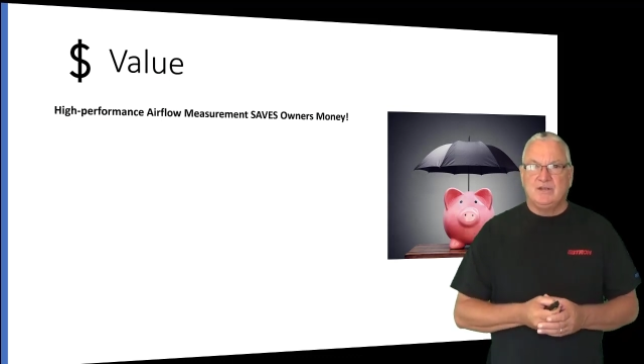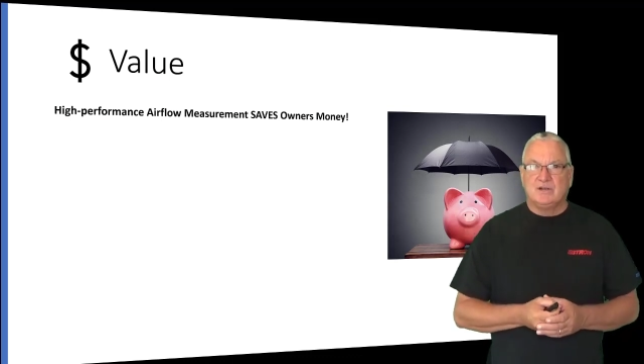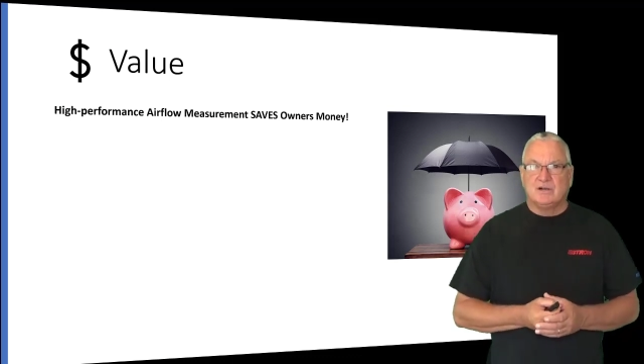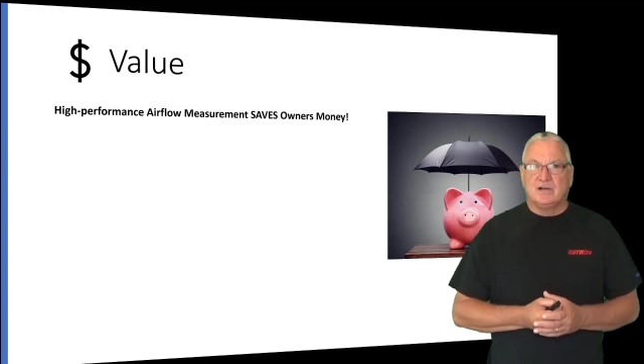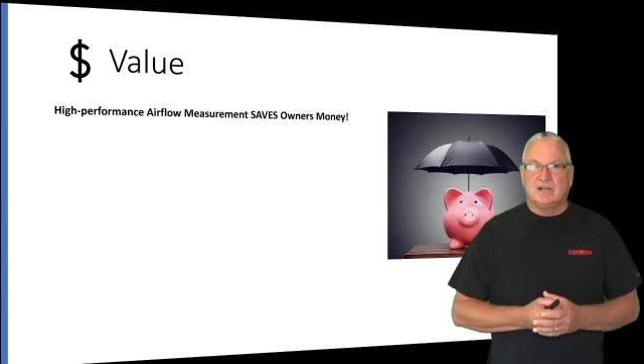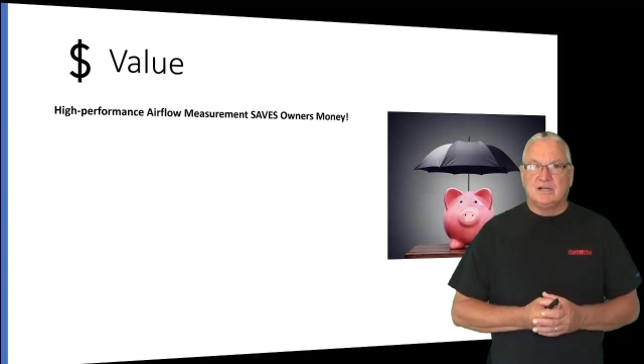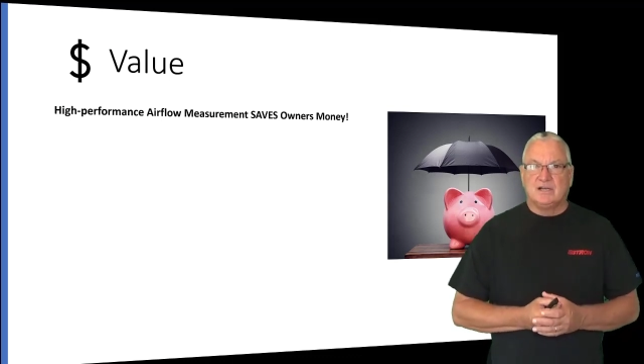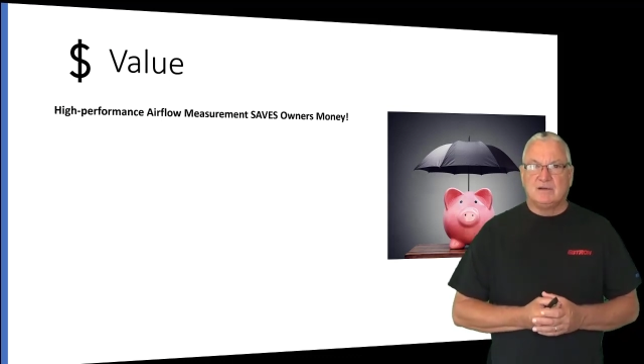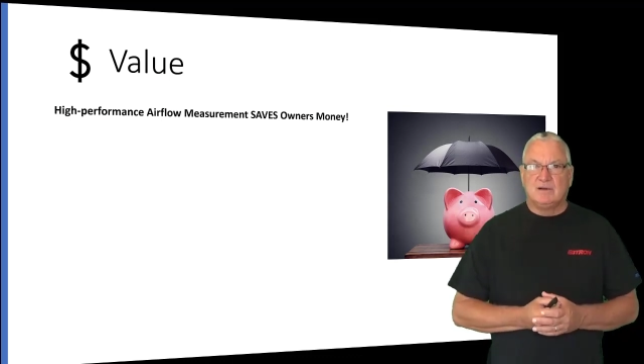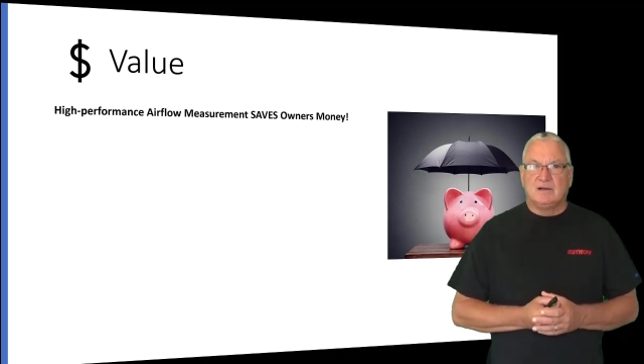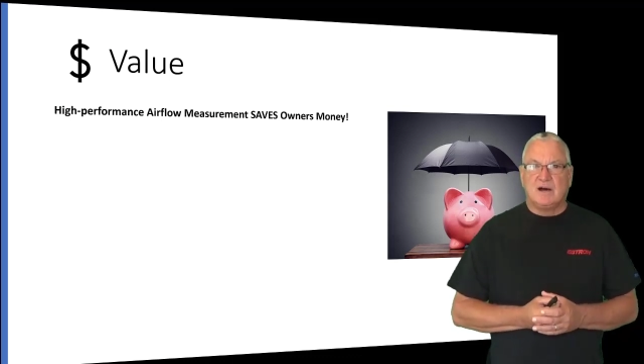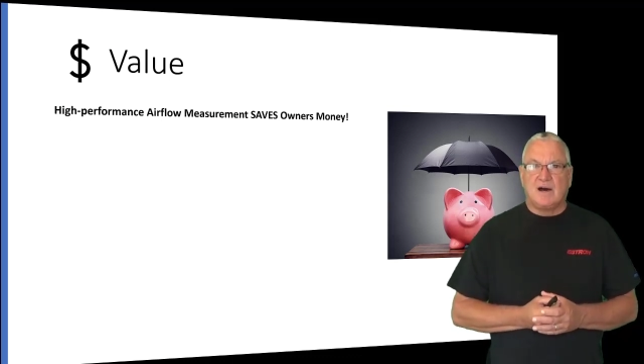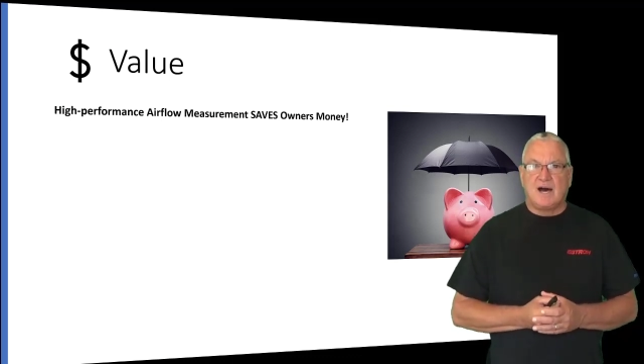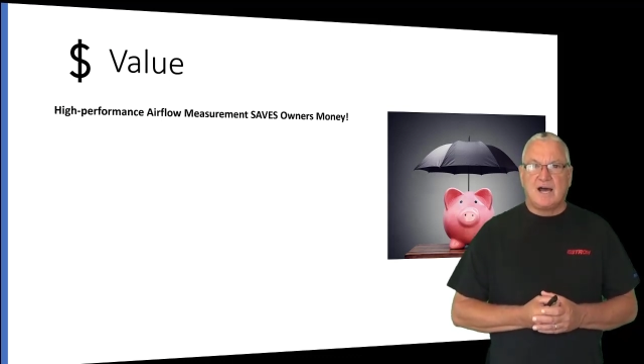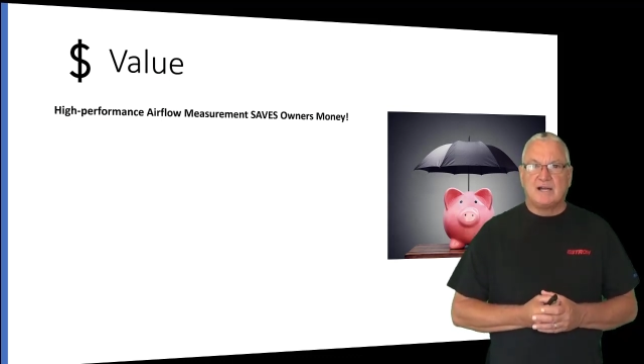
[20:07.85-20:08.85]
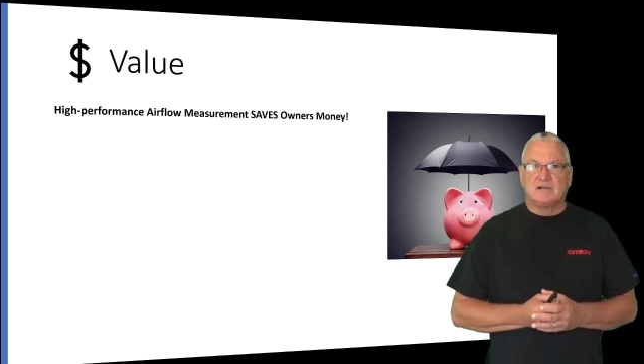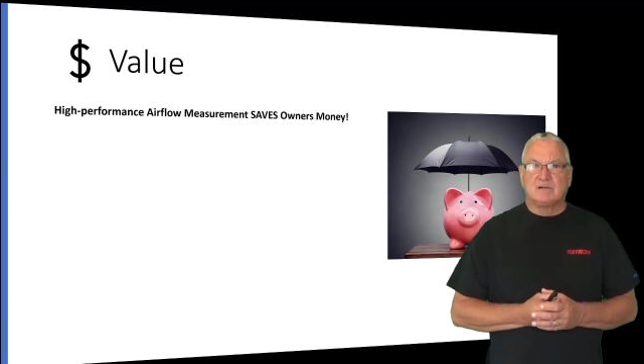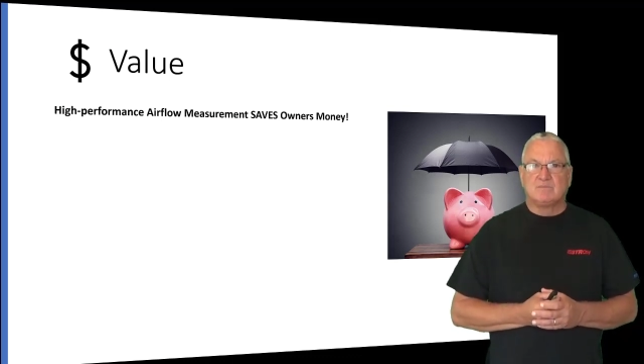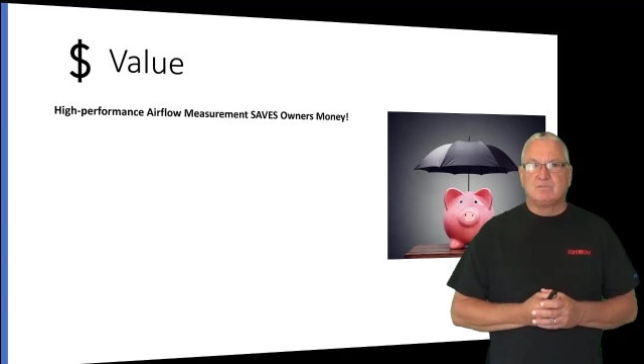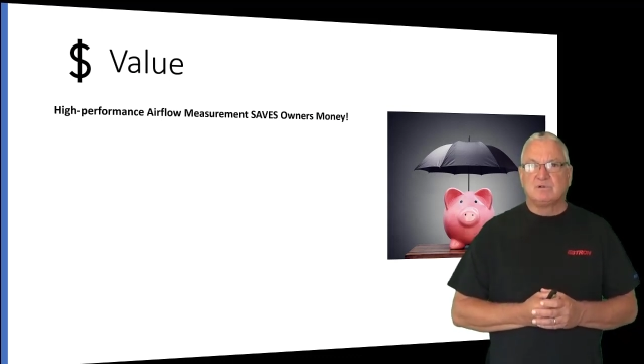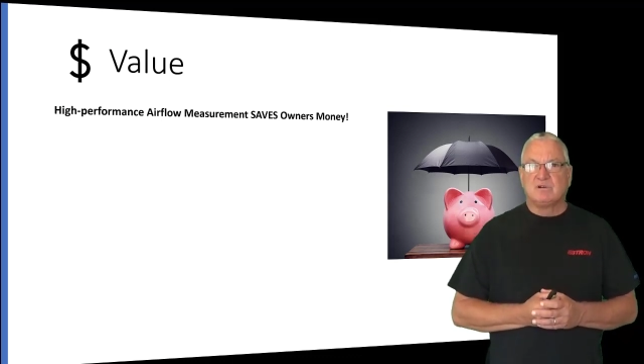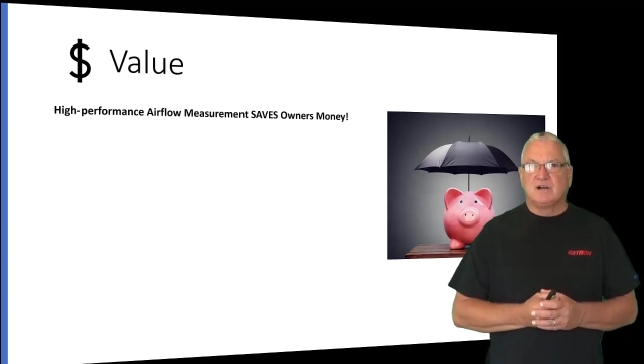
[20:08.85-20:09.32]
You're on a
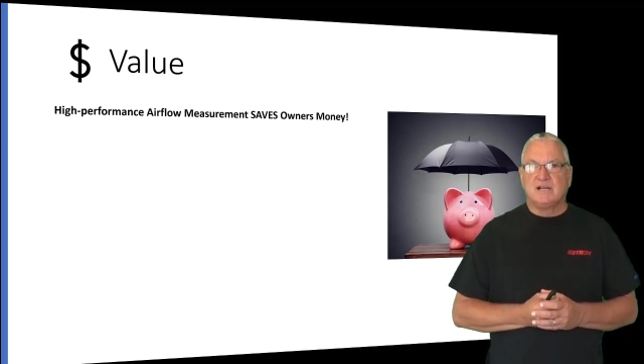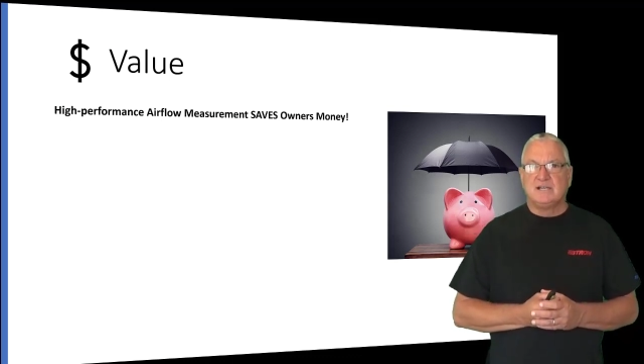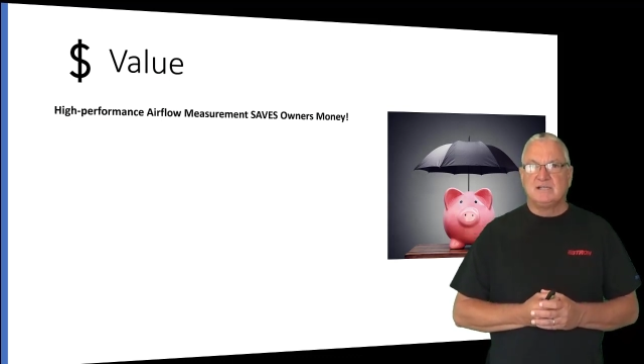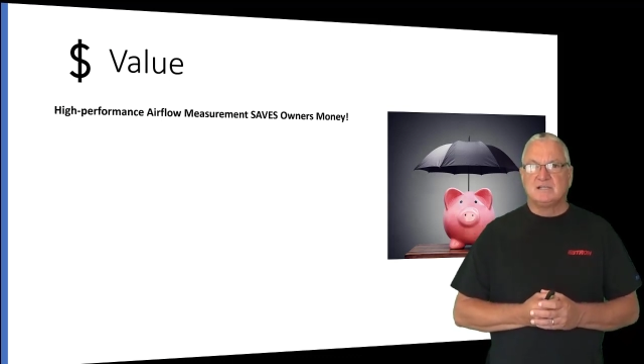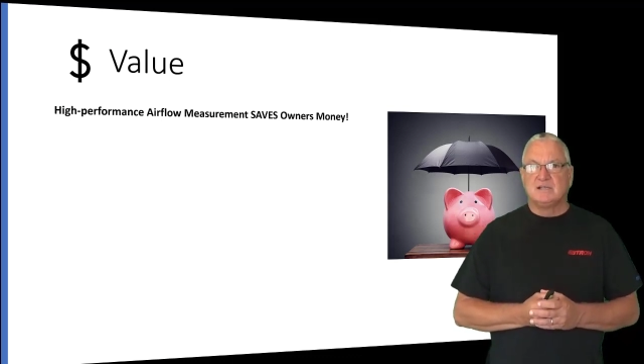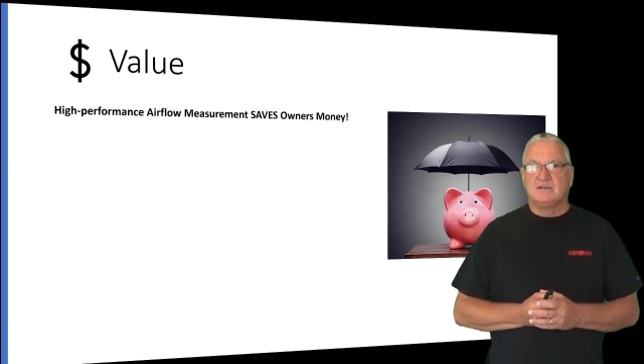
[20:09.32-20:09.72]
higher price